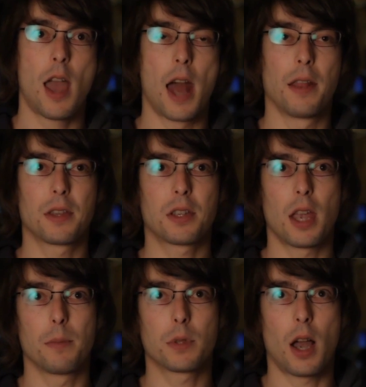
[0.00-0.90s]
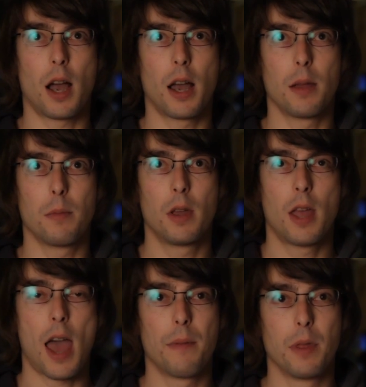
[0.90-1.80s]
and at the same time
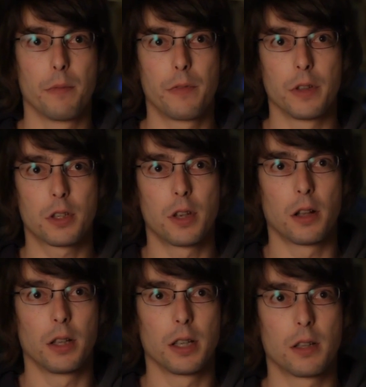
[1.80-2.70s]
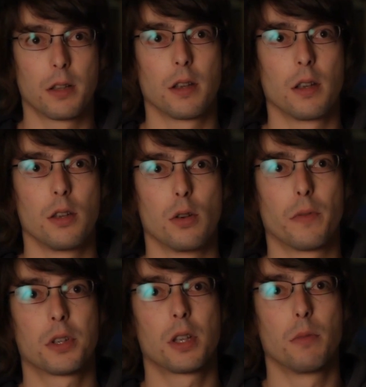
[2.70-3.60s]
have them fit snugly into the
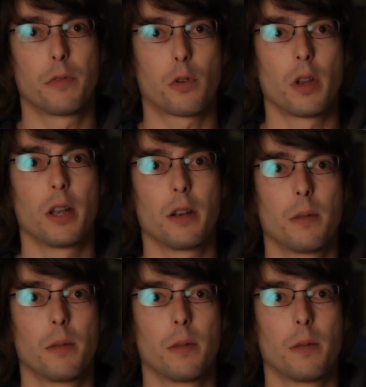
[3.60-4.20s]
universe that we've created.